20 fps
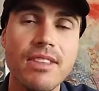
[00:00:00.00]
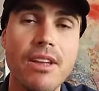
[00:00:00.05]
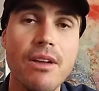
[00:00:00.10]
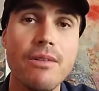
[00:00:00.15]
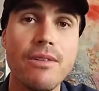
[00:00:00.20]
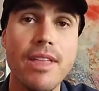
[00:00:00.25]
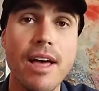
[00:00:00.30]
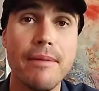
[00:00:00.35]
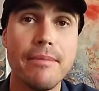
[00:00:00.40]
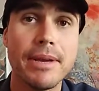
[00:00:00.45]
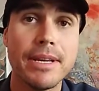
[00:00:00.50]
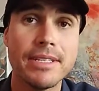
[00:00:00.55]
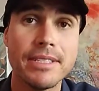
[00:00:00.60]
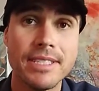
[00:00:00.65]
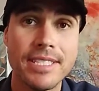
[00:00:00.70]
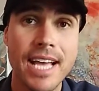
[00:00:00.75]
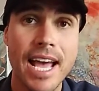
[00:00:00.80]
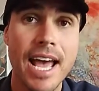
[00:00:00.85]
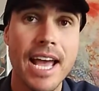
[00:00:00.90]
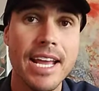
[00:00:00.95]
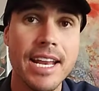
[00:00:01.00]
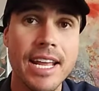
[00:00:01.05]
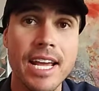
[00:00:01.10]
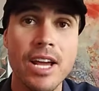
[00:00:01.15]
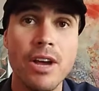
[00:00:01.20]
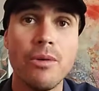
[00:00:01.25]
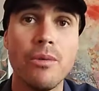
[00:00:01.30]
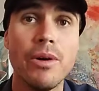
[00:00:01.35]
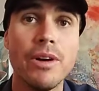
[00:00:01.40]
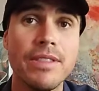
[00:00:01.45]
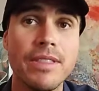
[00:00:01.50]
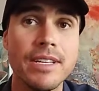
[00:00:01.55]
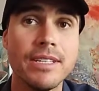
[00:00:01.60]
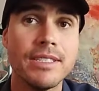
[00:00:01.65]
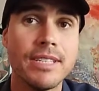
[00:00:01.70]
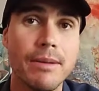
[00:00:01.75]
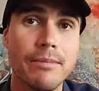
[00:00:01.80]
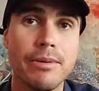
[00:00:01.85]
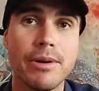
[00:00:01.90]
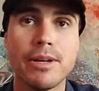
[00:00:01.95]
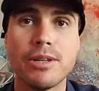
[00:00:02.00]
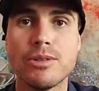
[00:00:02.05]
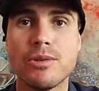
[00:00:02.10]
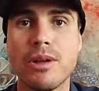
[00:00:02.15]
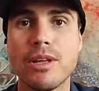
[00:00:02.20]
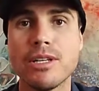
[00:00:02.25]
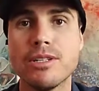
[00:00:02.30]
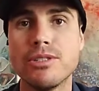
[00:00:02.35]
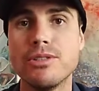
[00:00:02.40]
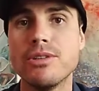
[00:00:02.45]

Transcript: that being said, with these temporary dwellings,